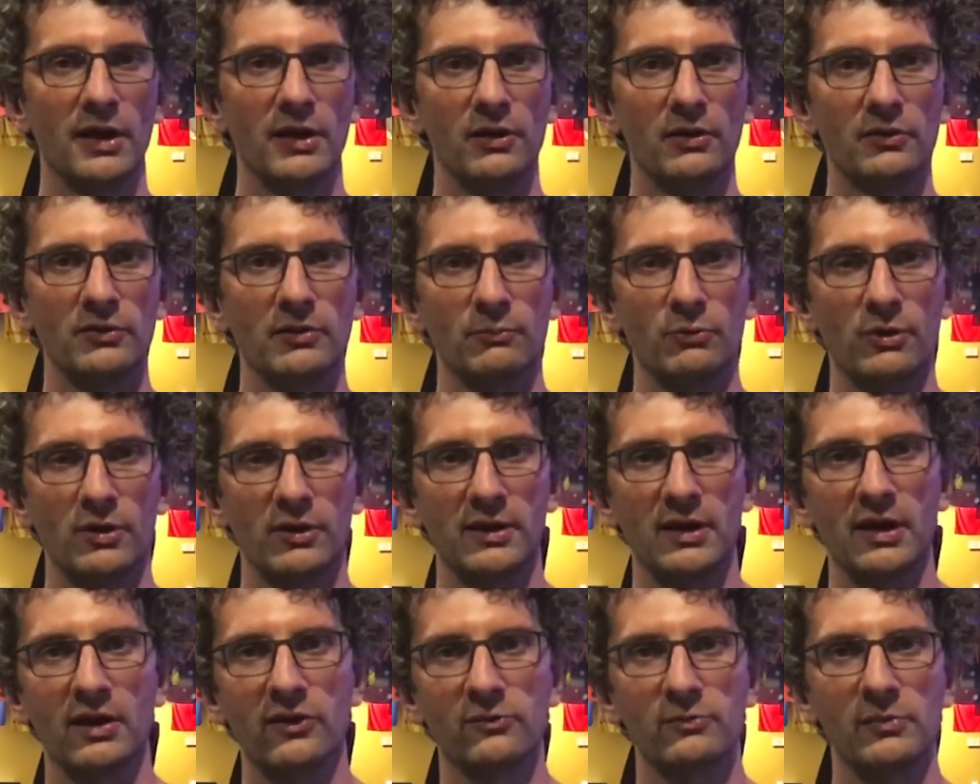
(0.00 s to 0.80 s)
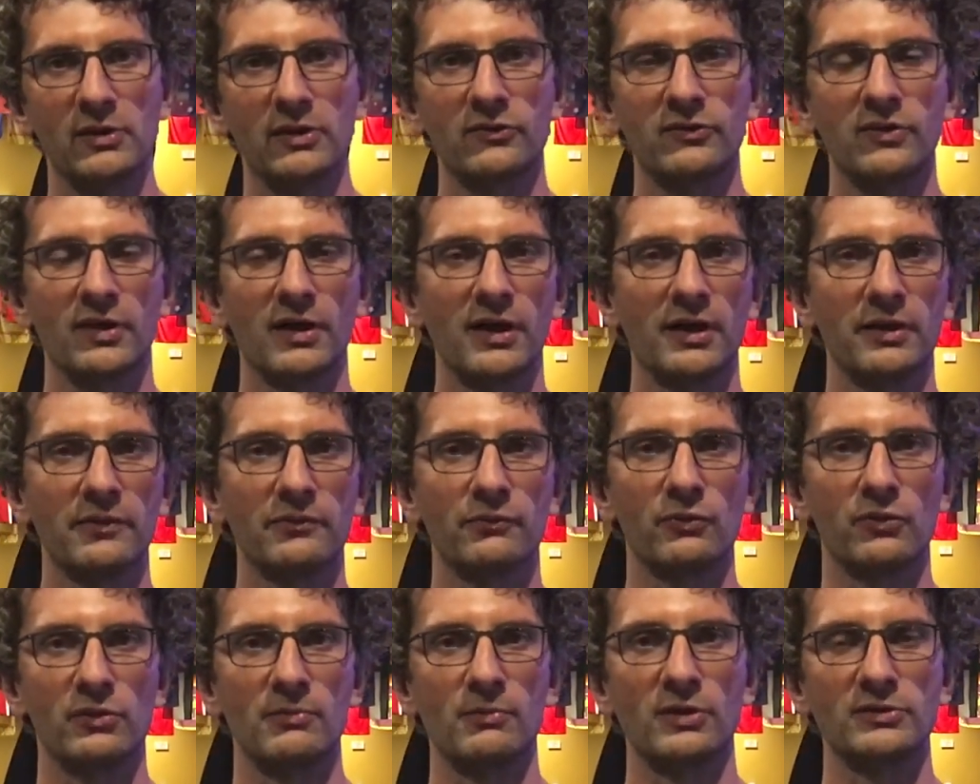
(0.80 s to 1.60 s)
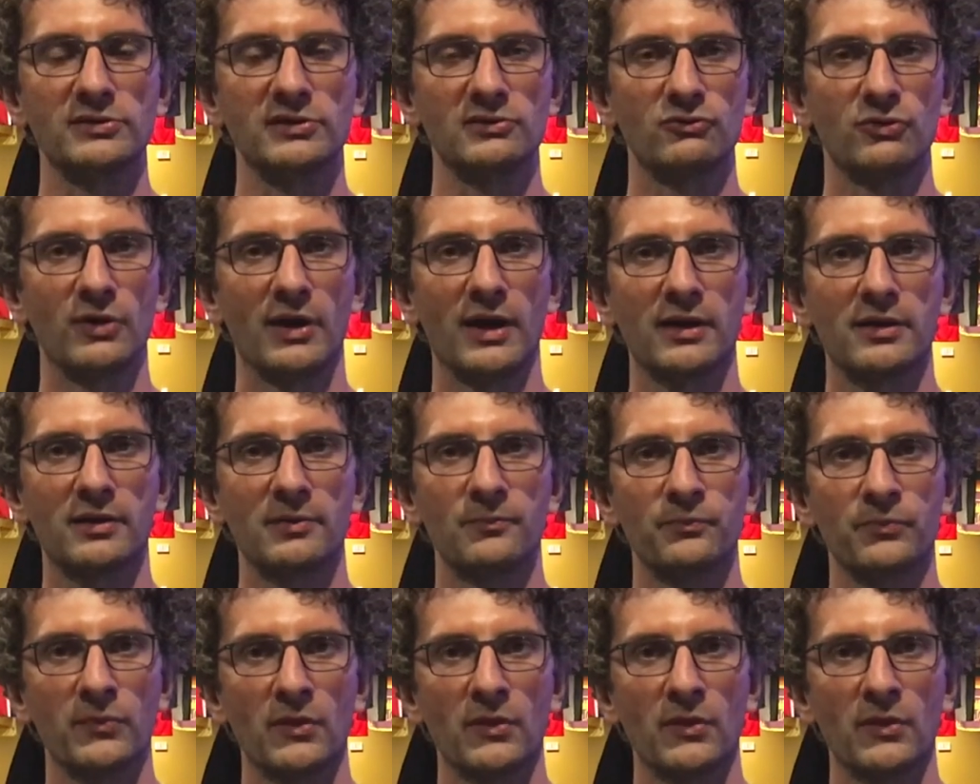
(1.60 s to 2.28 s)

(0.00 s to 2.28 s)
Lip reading: on the broadcast mix guy for the multi-track,